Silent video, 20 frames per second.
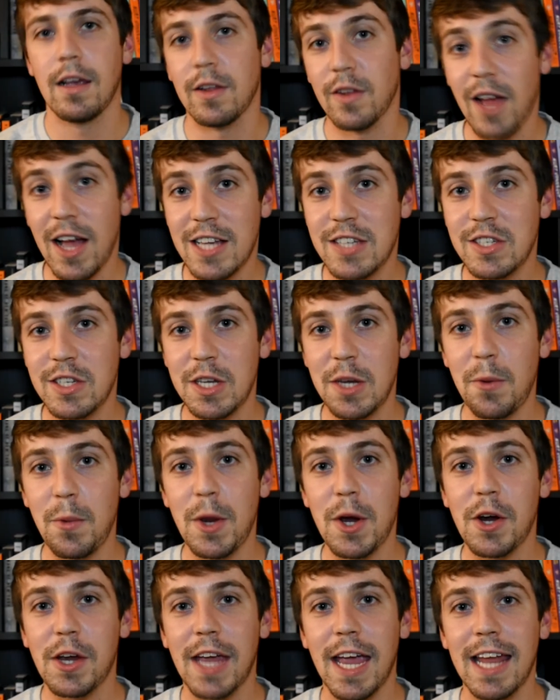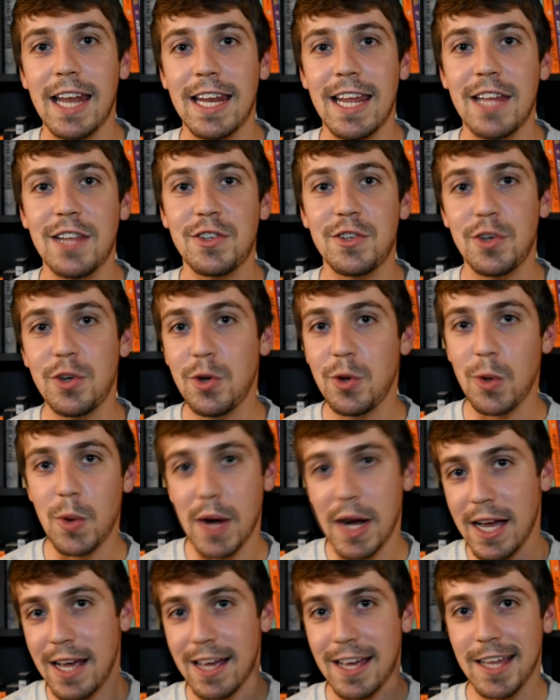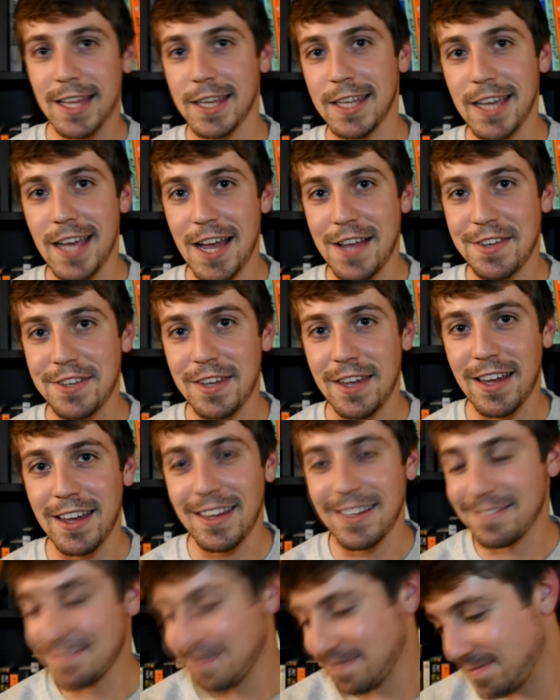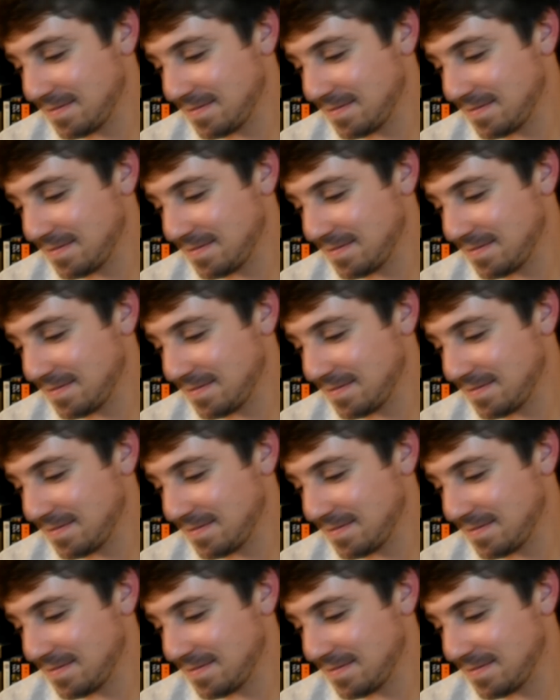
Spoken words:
Lastly, we are getting into the essay.